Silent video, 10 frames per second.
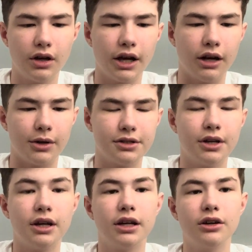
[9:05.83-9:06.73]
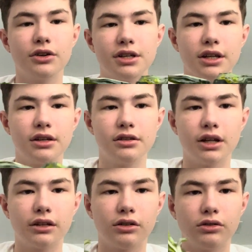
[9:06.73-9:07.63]
anyways, here's his,
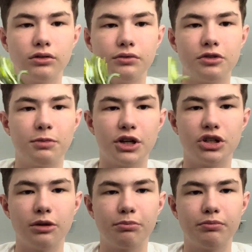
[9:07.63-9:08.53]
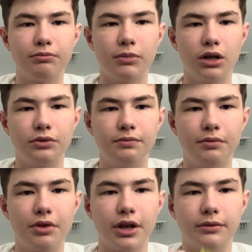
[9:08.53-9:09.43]
like, little spaceship mode
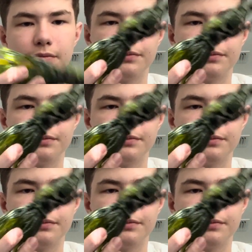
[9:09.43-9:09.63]
thing.